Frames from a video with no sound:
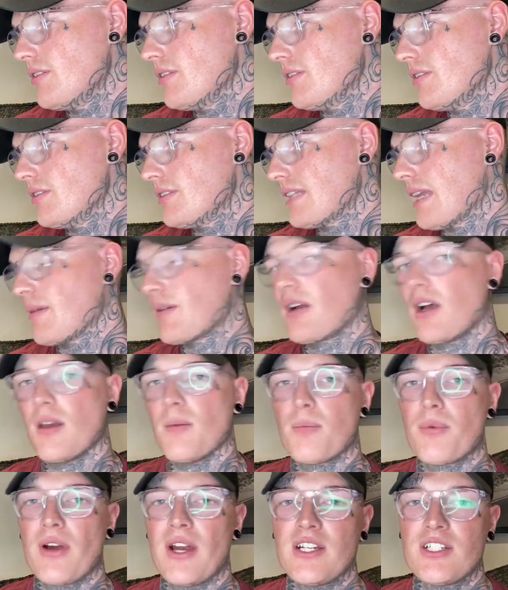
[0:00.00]
same kind of
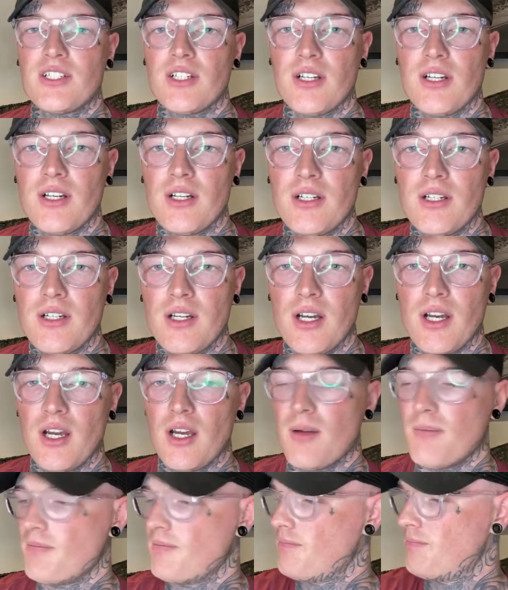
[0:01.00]
pressure,
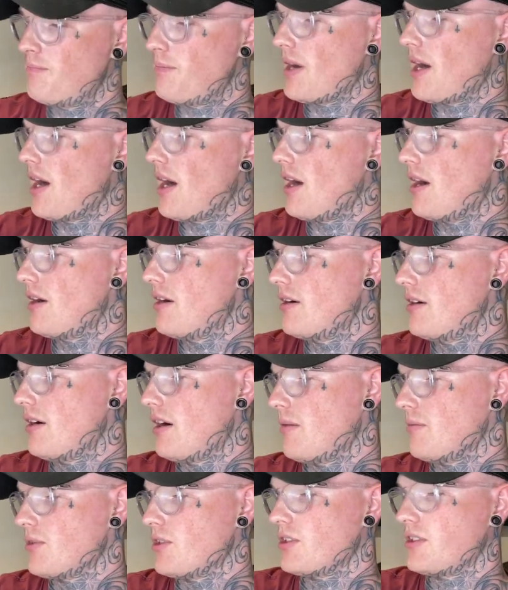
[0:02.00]
but
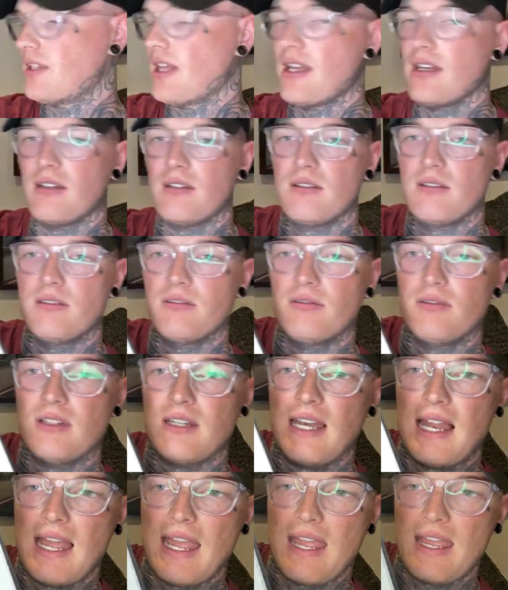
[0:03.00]
I'm just then
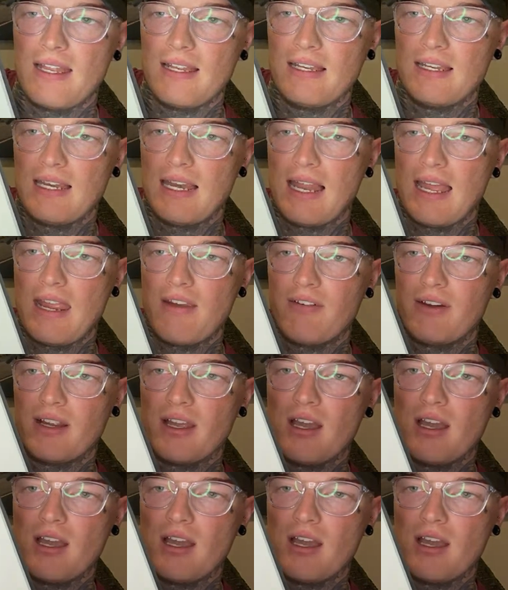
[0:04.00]
layering it